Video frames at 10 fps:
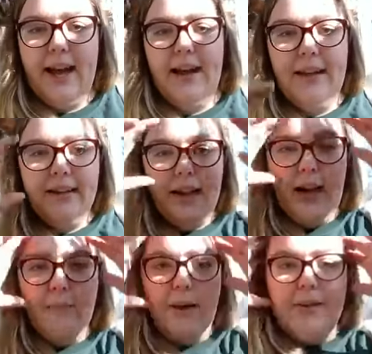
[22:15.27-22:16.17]
And
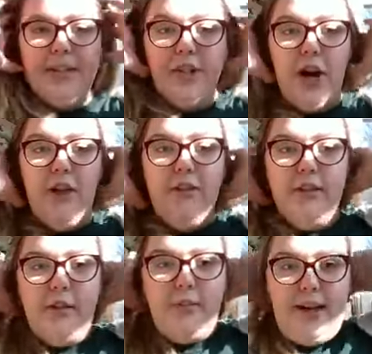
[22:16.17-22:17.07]
I'm going to talk a
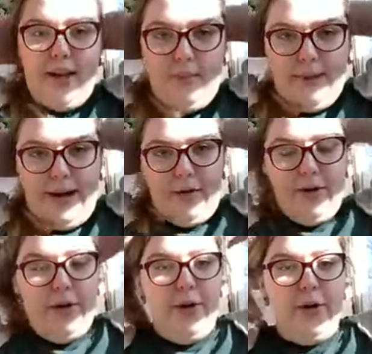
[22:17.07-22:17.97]
little bit
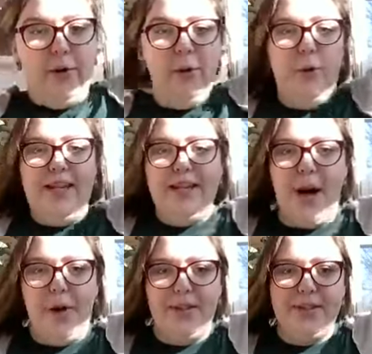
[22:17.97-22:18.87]
about
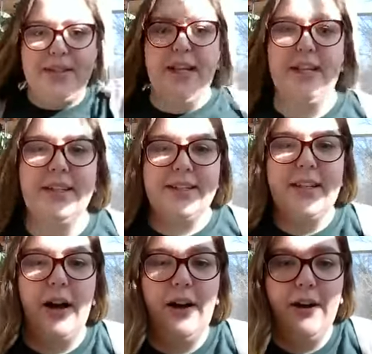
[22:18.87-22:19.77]
windows.
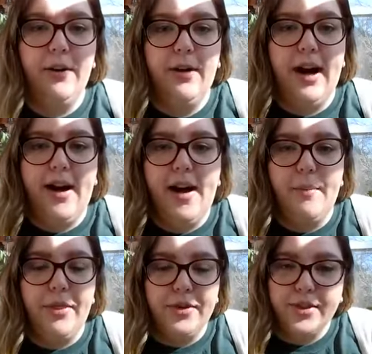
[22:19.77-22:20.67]
So
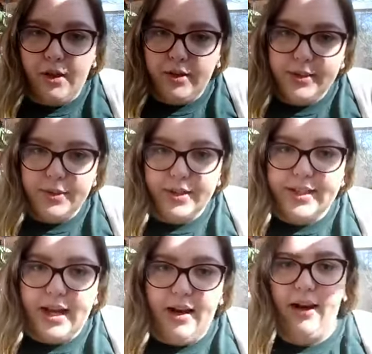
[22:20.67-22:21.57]
there's all
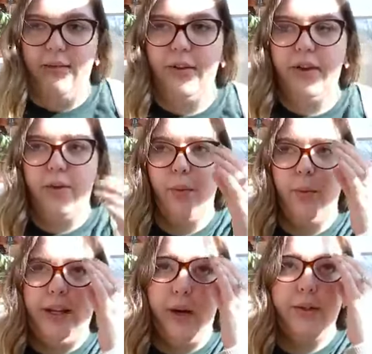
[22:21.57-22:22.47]
sorts of
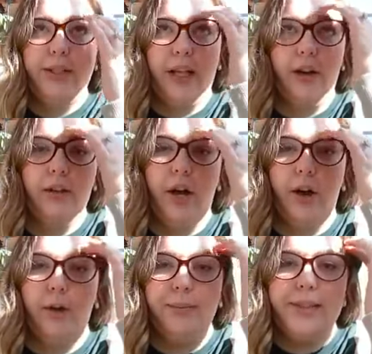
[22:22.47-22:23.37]
windows in our
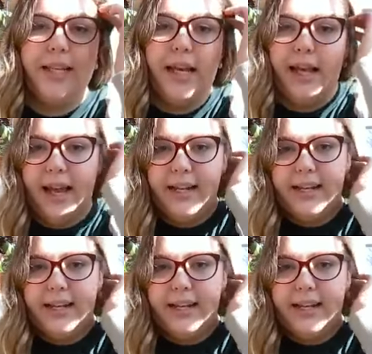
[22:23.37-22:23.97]
homes,